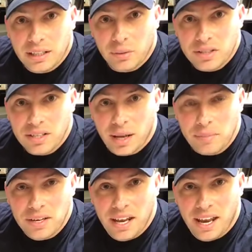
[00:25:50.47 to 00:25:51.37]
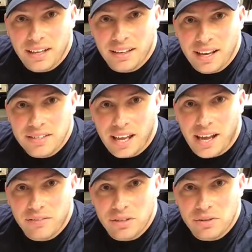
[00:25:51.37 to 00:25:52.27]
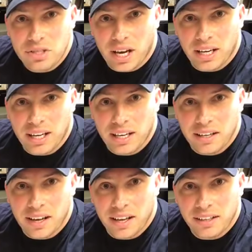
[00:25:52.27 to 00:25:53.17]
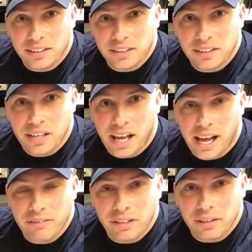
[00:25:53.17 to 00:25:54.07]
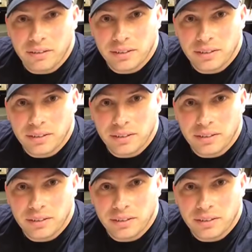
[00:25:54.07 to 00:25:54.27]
What's up, Nate? Nice to have you check in, Nate. Good to have you.